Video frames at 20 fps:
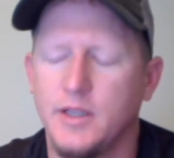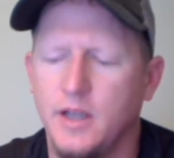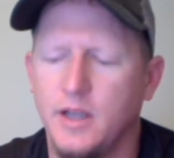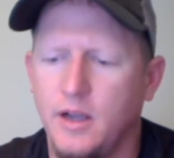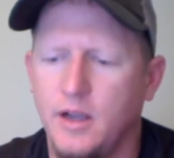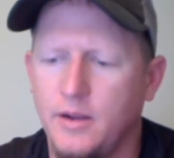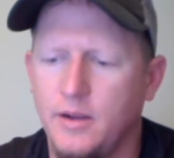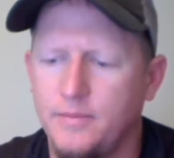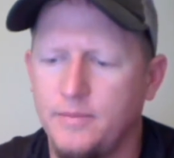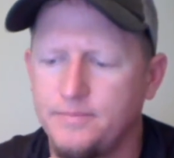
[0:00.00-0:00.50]

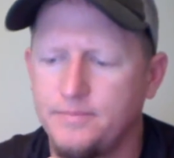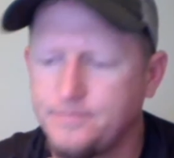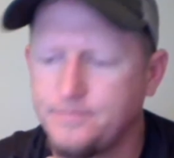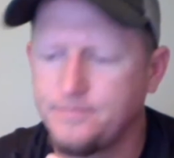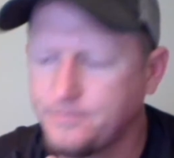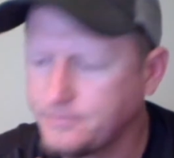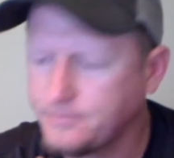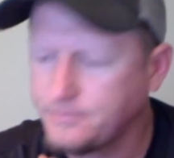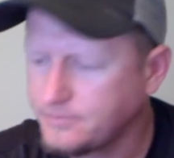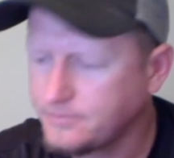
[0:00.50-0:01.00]

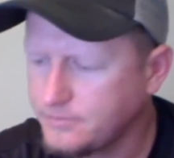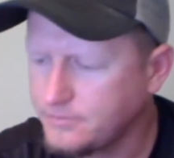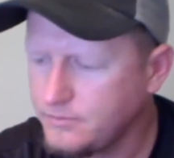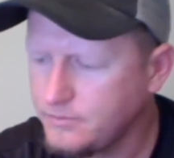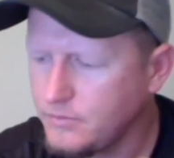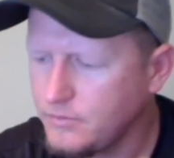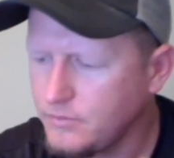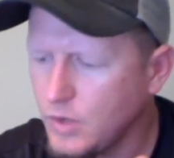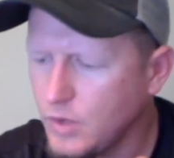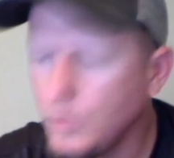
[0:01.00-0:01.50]

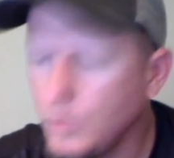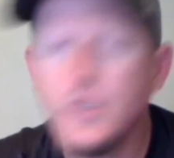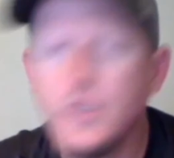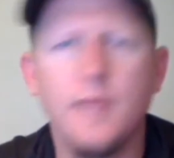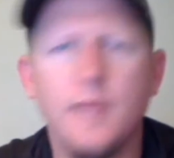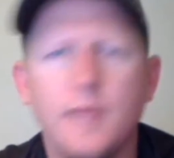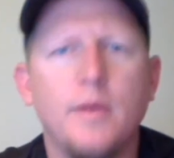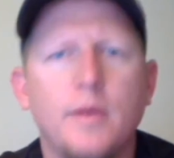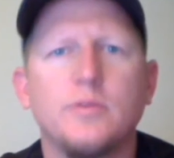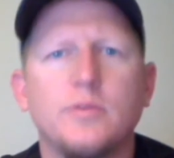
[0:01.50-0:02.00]
One
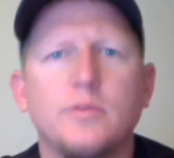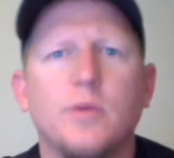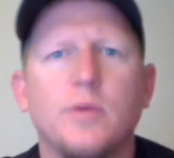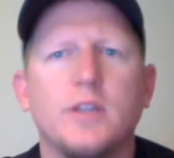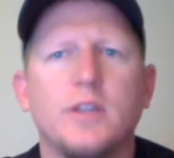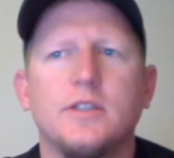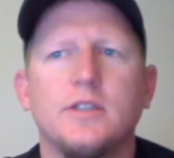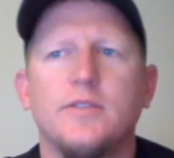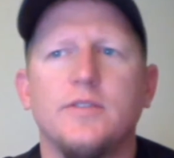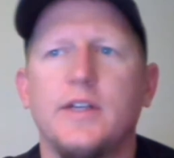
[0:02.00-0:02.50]
time I was
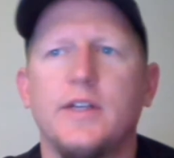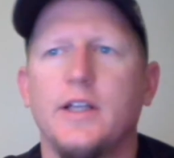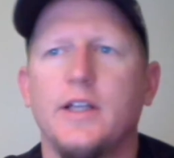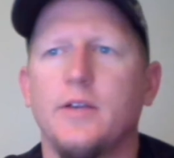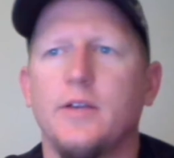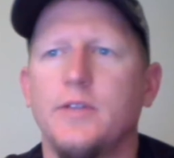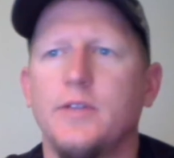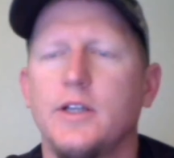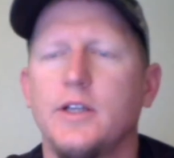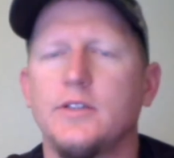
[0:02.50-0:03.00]
watching a video
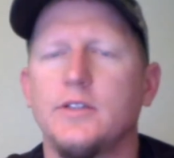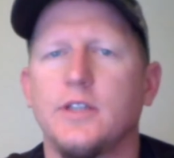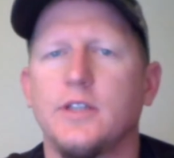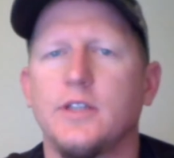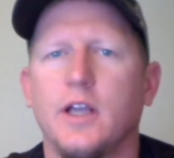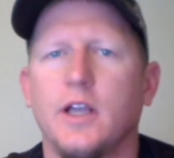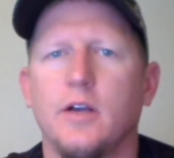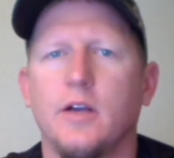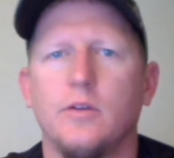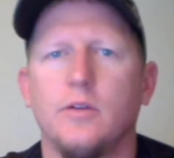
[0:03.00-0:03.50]
years
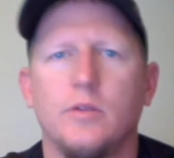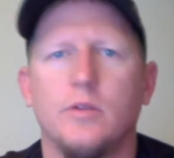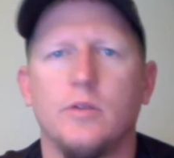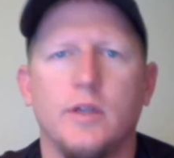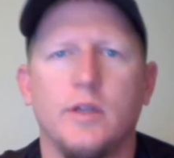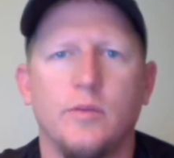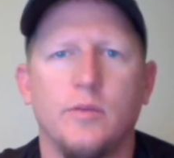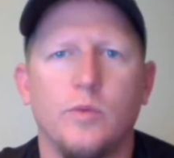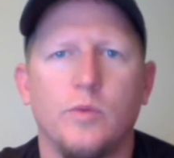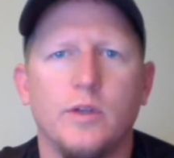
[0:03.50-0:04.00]
ago,
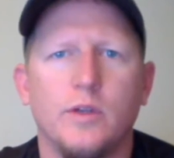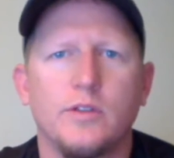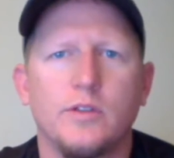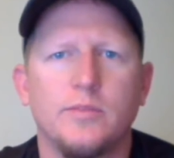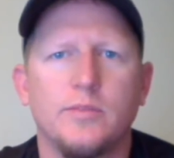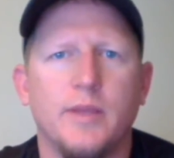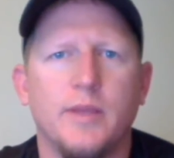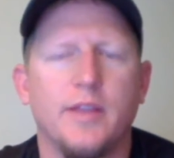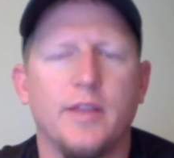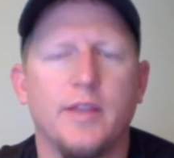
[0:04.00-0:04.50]
and Will
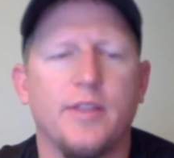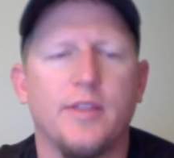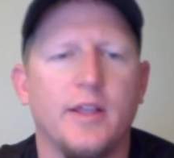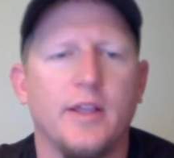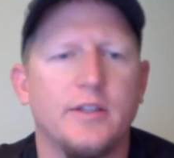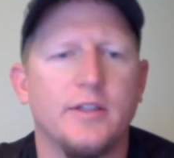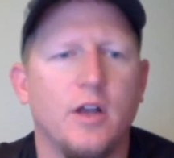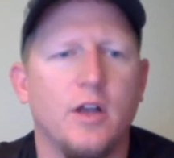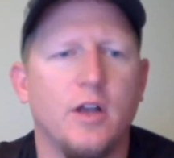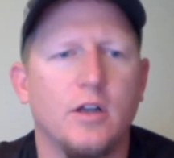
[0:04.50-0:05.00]
Smith
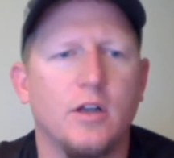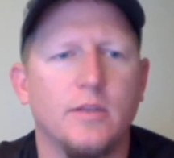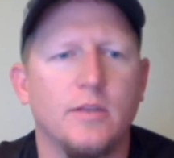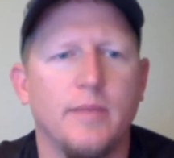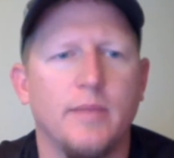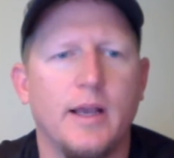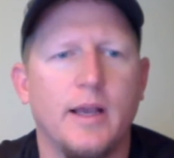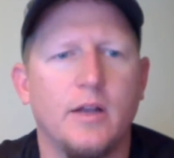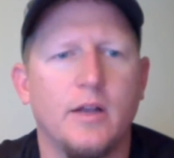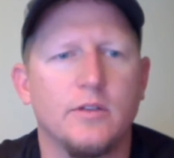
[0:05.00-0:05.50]
had talked
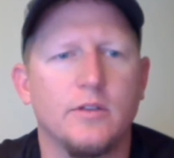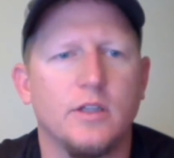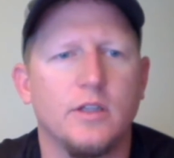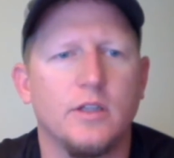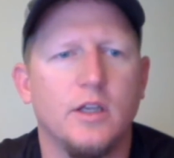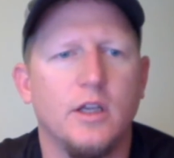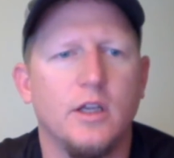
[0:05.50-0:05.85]
about